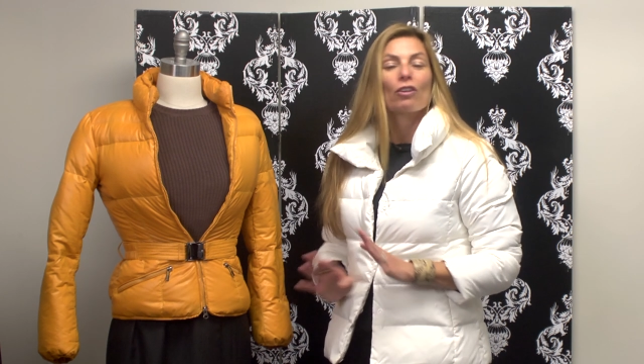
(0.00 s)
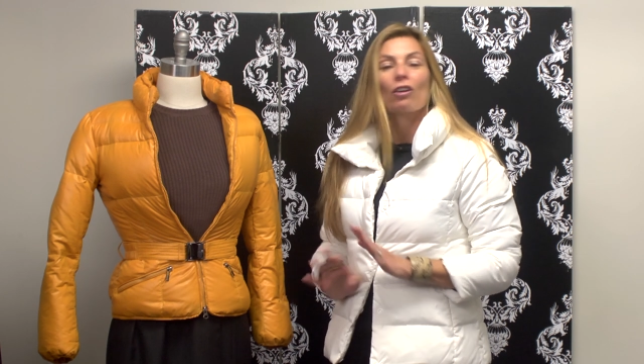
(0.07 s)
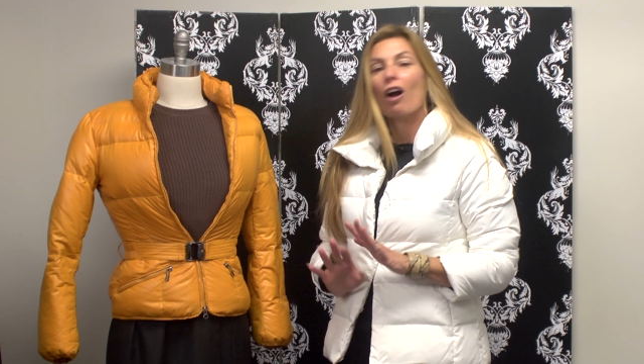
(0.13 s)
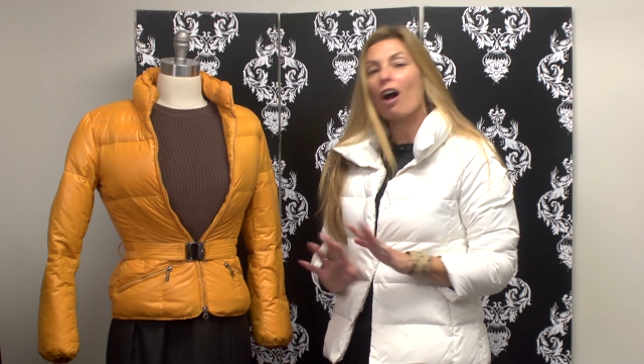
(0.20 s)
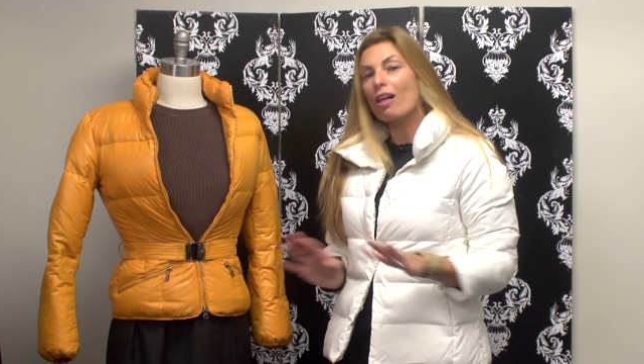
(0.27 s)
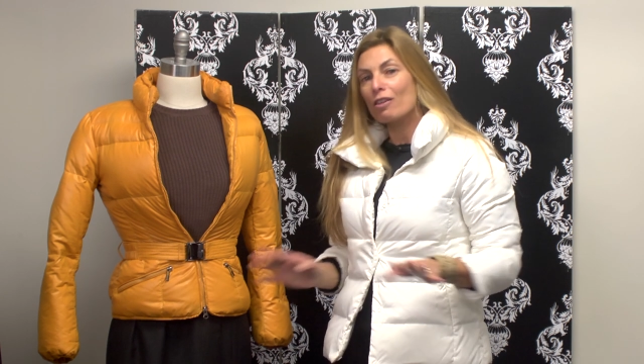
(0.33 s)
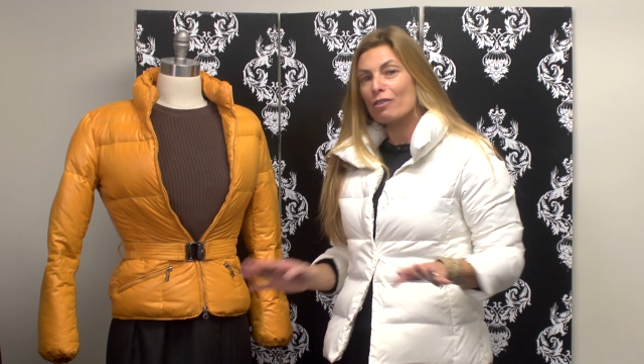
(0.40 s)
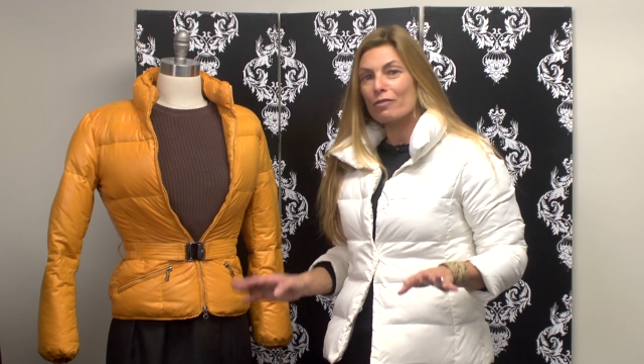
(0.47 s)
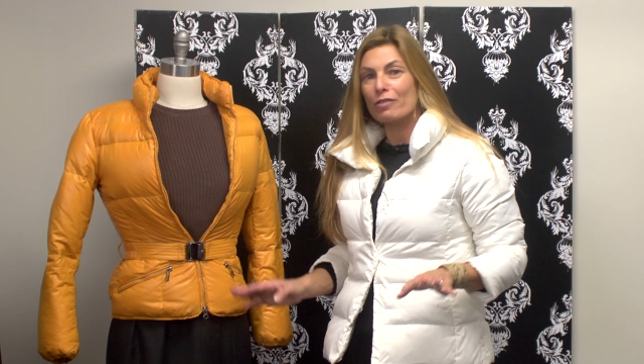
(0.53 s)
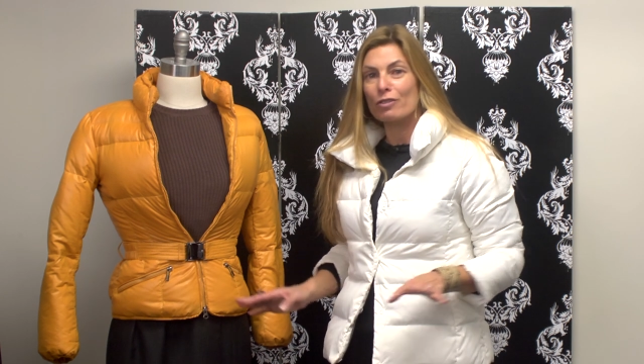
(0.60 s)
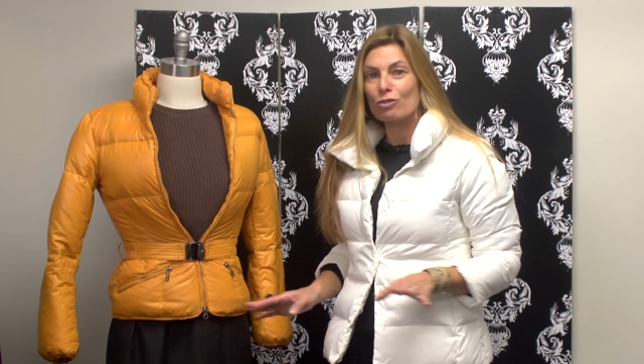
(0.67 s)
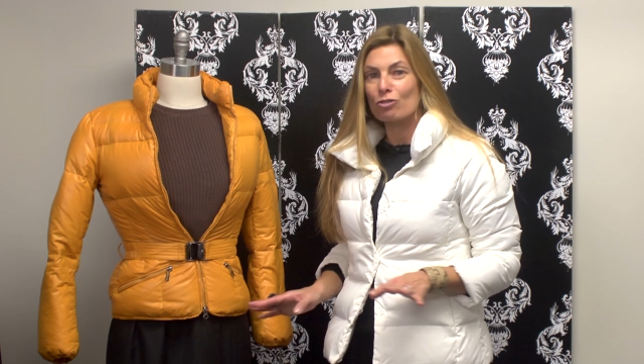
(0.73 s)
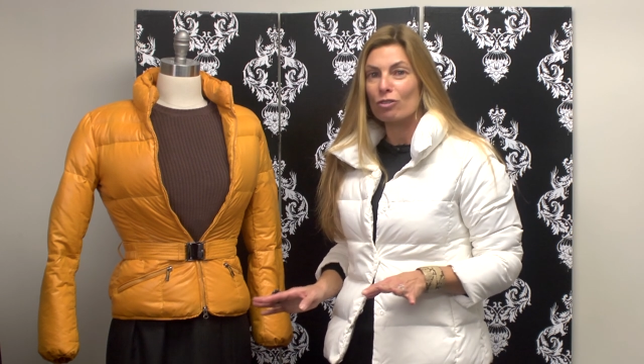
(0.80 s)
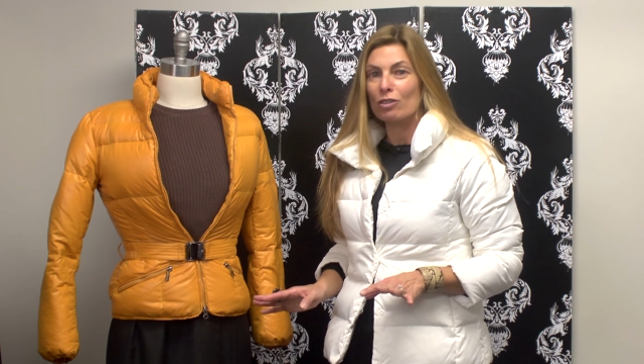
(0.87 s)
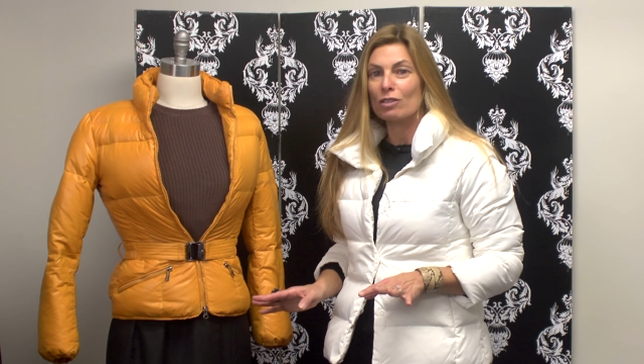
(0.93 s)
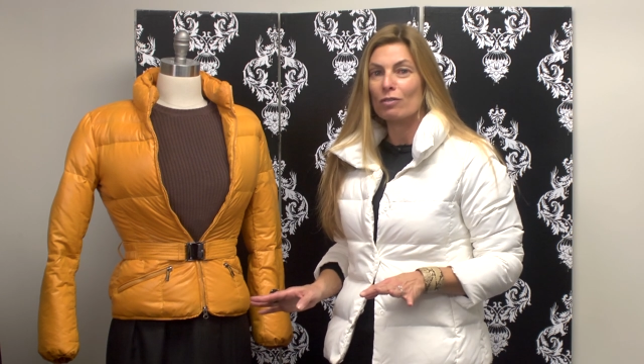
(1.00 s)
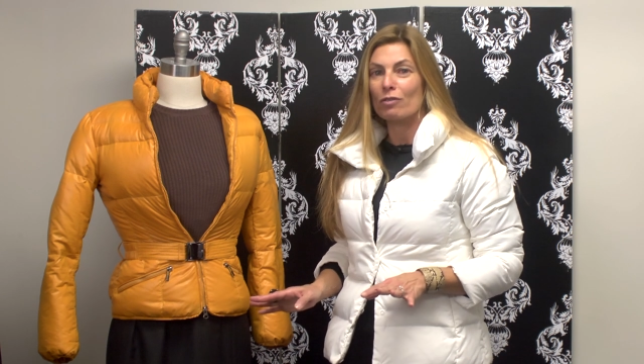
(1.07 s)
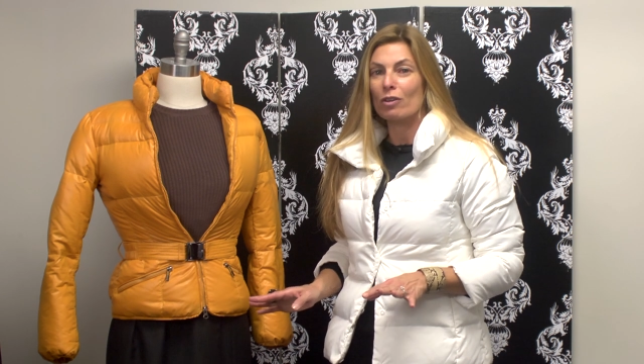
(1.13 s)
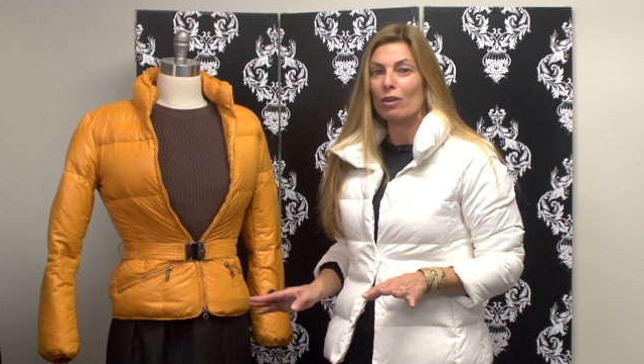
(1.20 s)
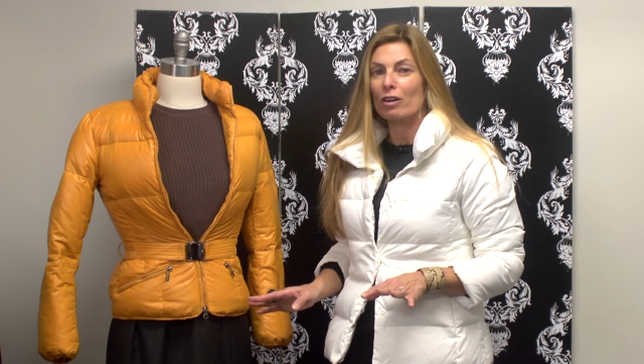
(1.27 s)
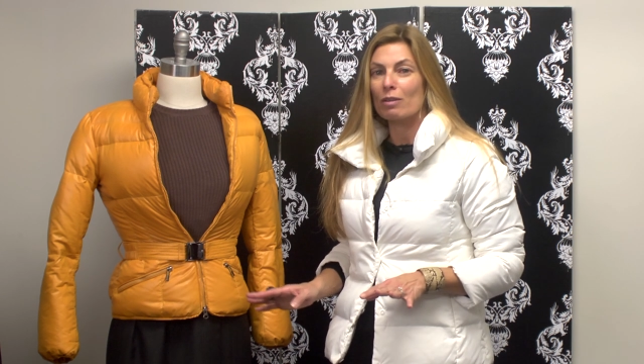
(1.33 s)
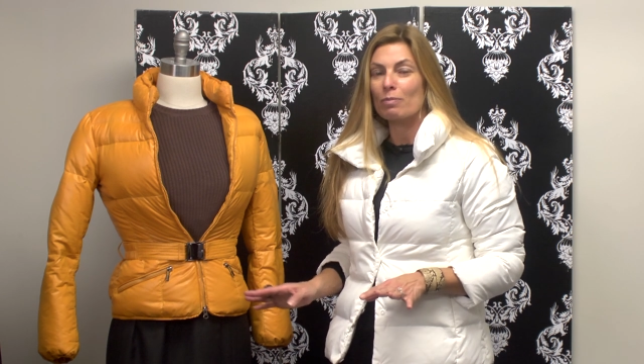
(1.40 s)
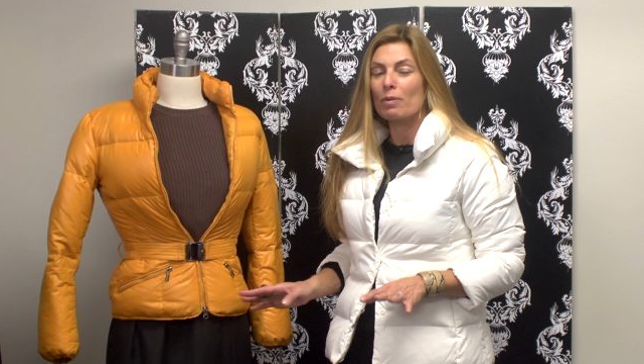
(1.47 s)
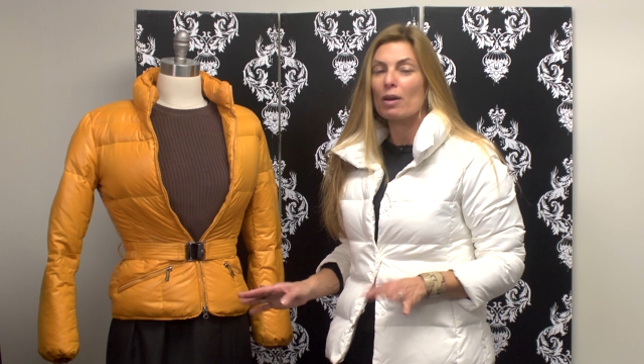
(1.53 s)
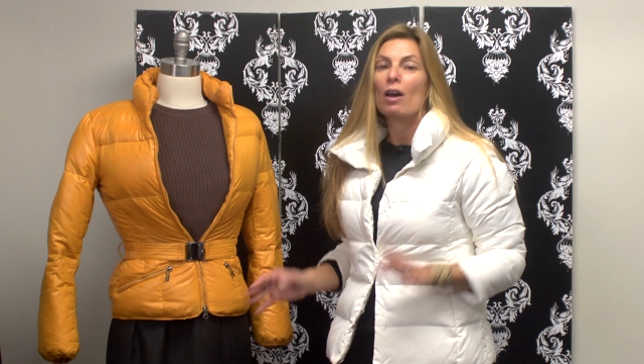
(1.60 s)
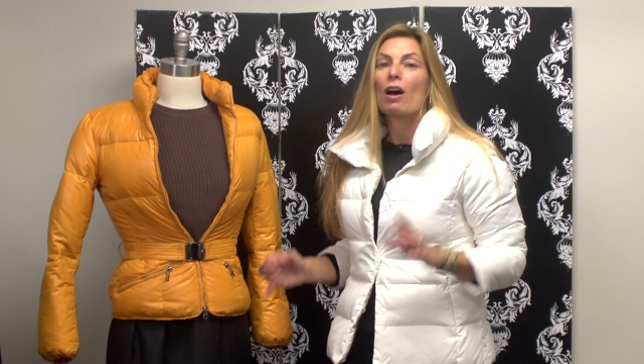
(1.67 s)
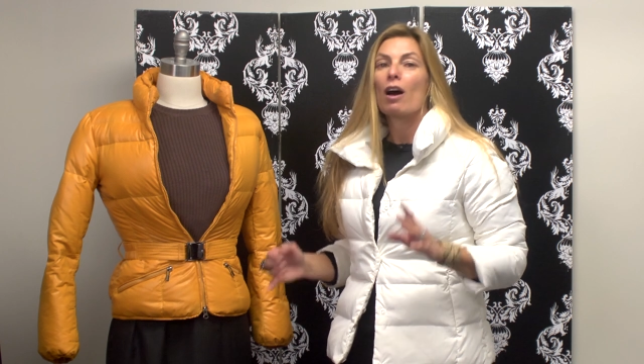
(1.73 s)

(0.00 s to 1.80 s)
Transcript: they're all over the streets of Europe.